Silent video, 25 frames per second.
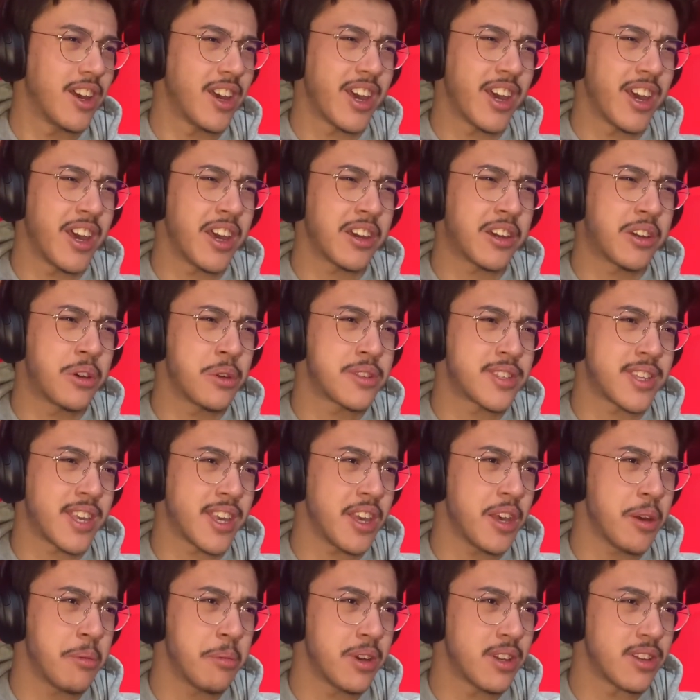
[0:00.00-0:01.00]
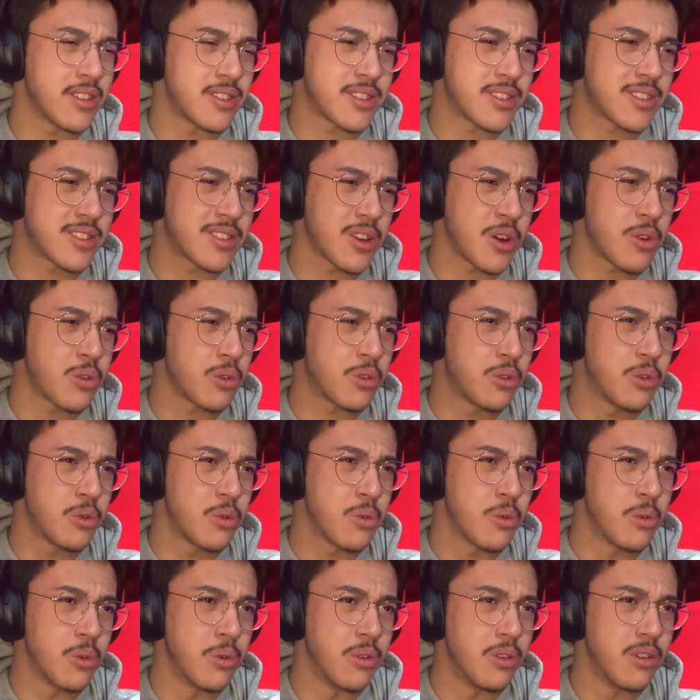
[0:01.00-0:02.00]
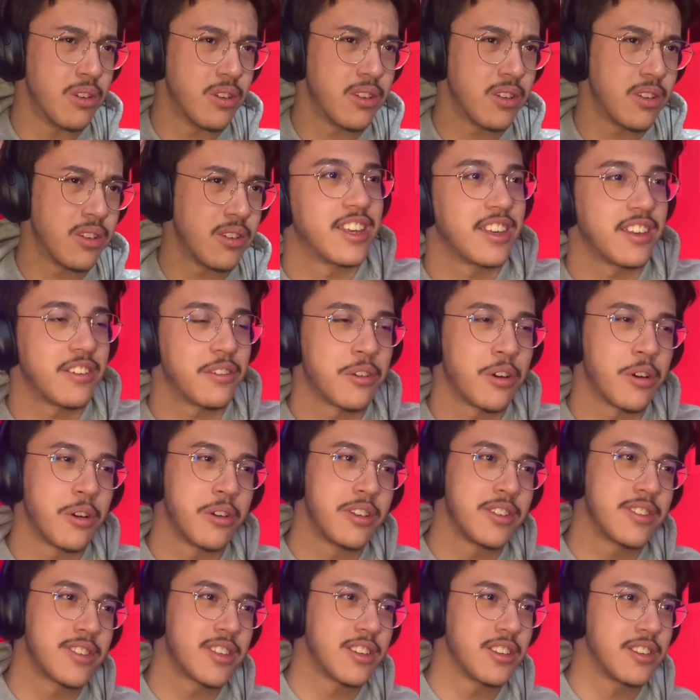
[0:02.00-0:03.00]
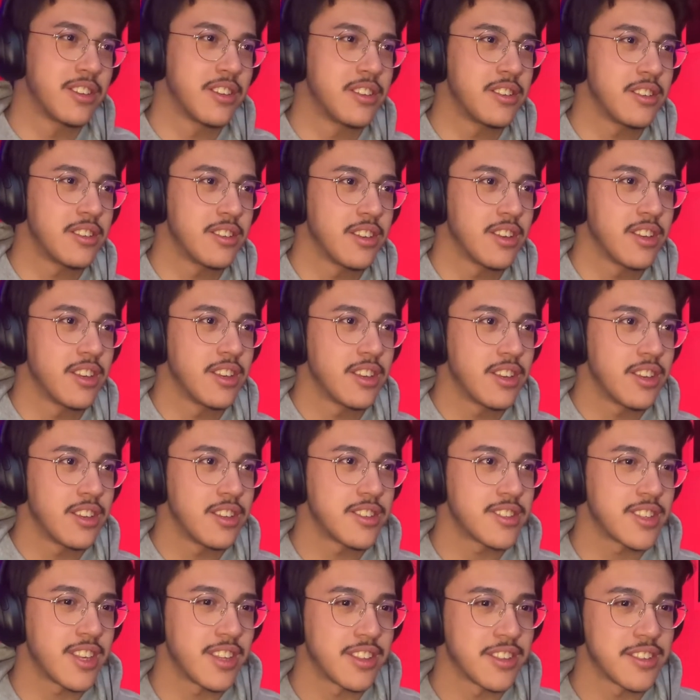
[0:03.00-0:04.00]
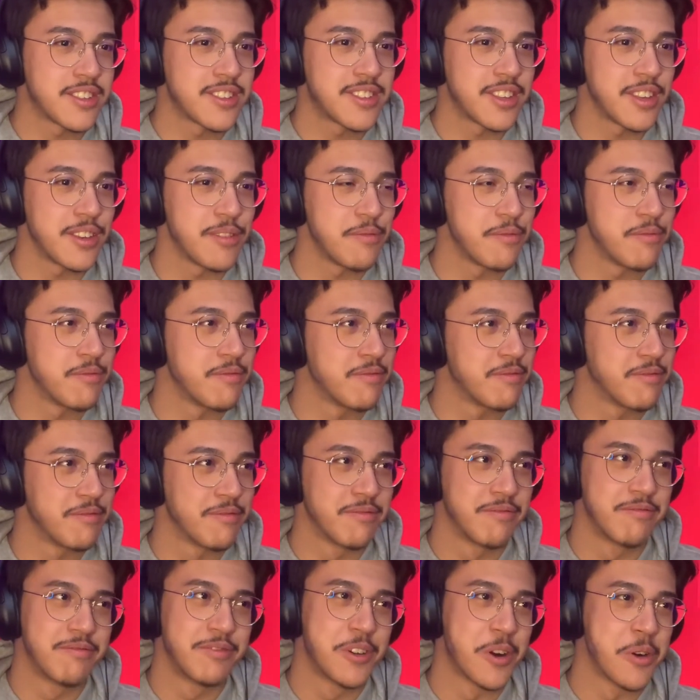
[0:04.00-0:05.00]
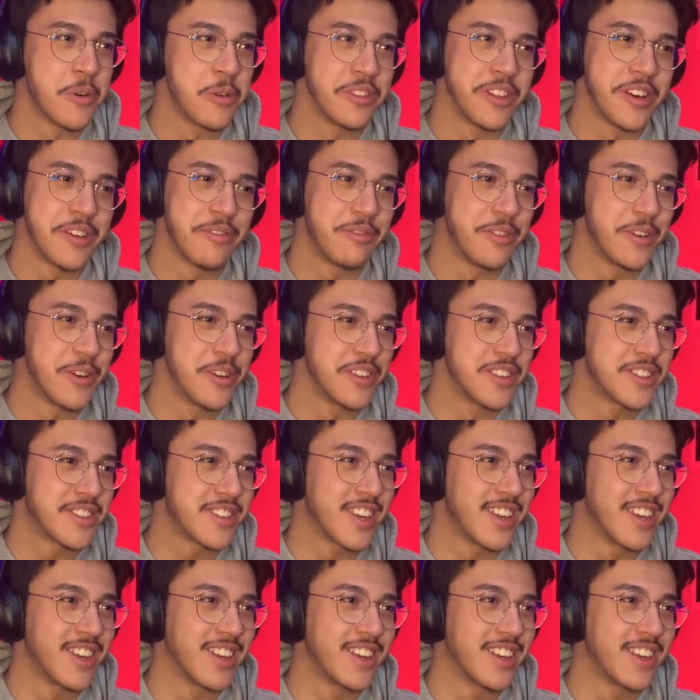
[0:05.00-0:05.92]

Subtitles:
Echo's helmet is so cool. Well, he's got the same grown up voice.